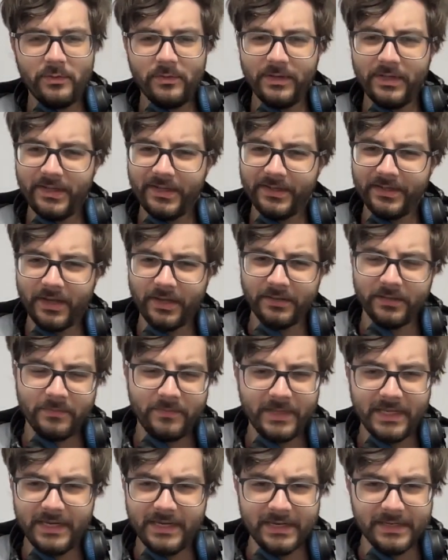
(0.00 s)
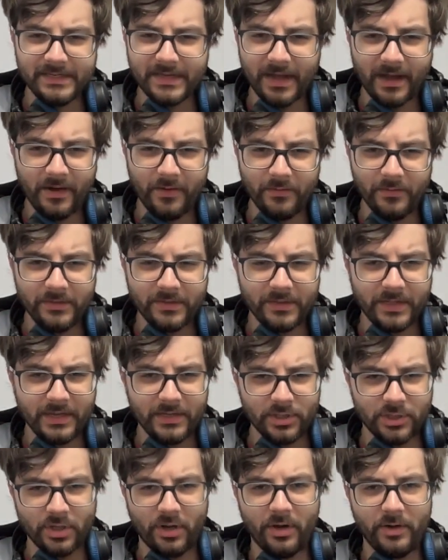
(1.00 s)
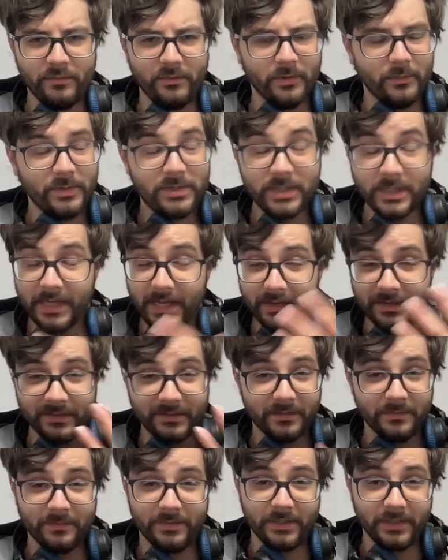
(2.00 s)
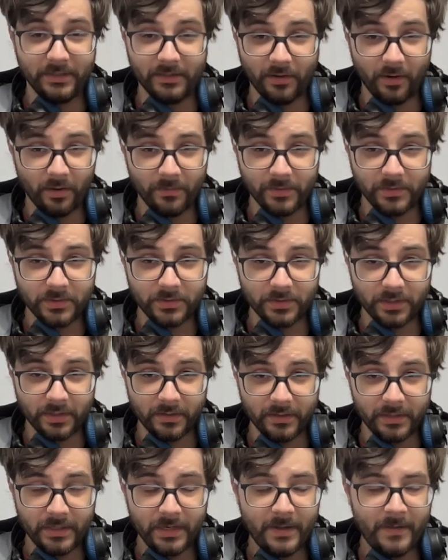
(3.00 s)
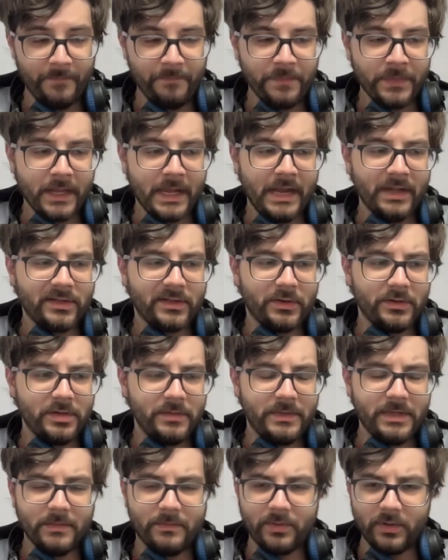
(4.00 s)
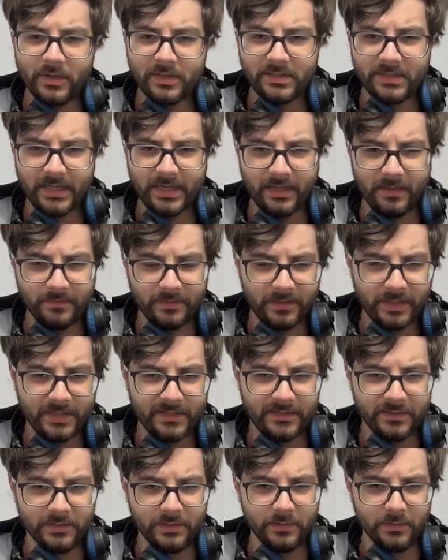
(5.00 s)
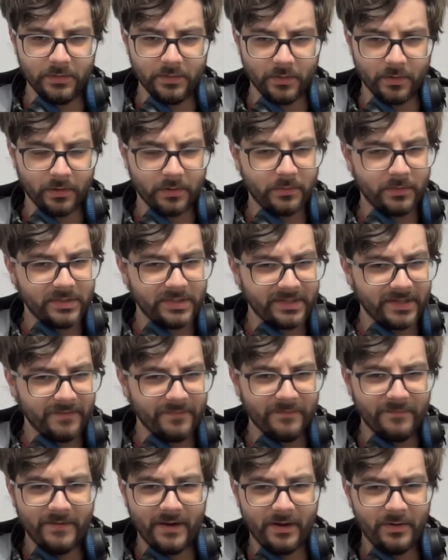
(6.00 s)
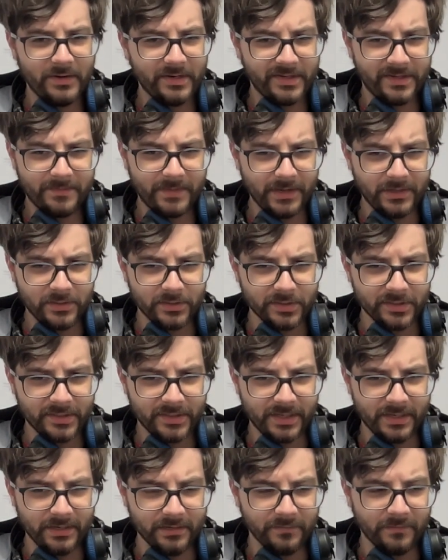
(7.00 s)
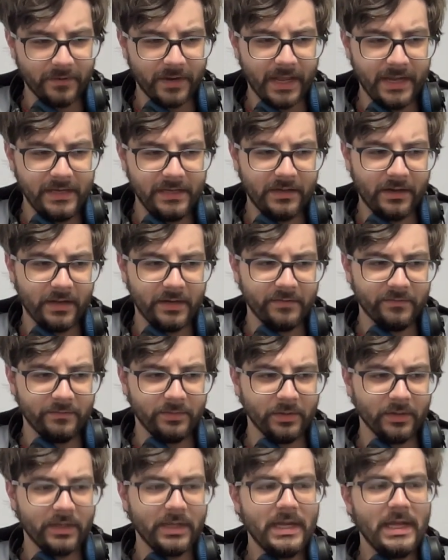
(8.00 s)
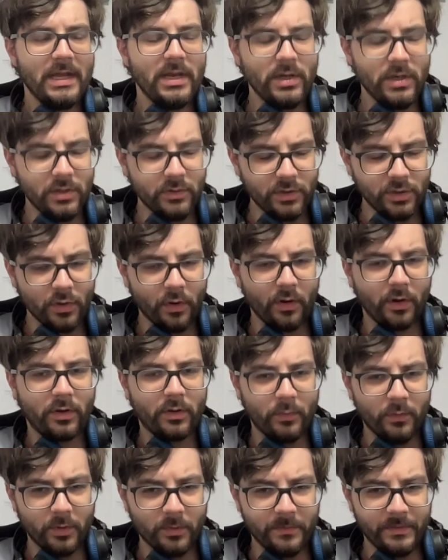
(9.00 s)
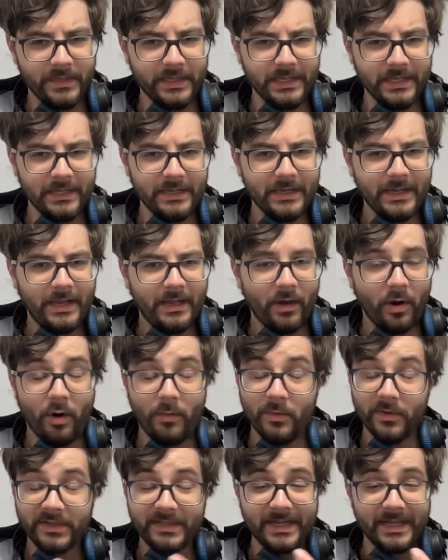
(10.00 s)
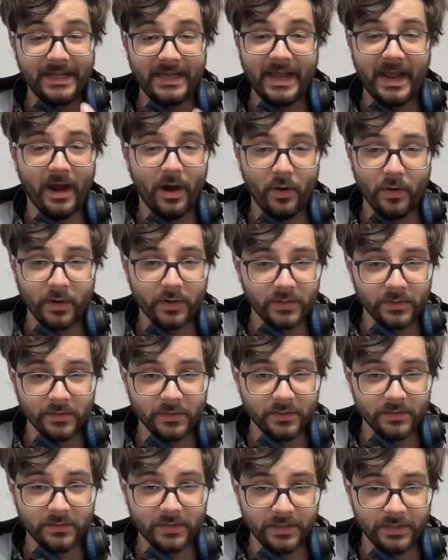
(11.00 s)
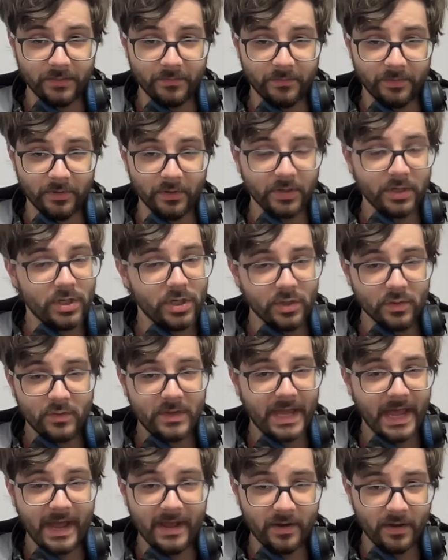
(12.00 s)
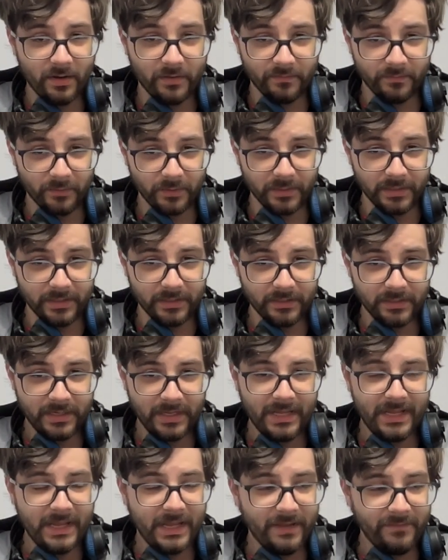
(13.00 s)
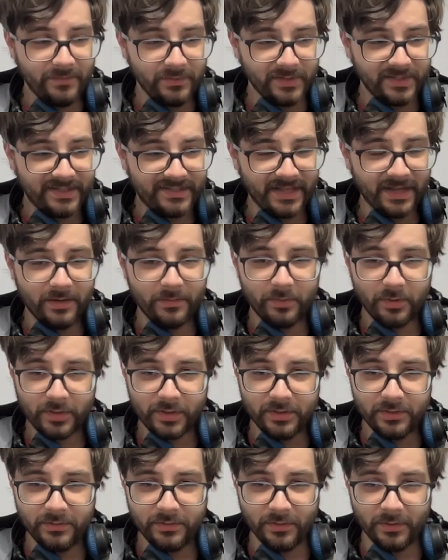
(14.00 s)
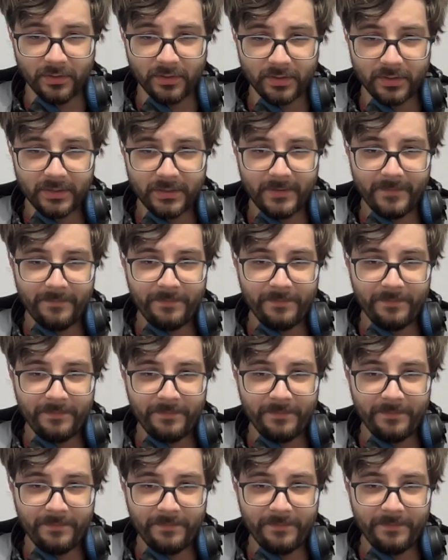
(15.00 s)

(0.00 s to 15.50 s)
This is not to pin it down to that genre, which again is completely arbitrary. It's going to be a book taking place in New York, which is a very special setting for any kind of book. New York will be almost a character in the book. You cannot avoid it. If you set a book in New York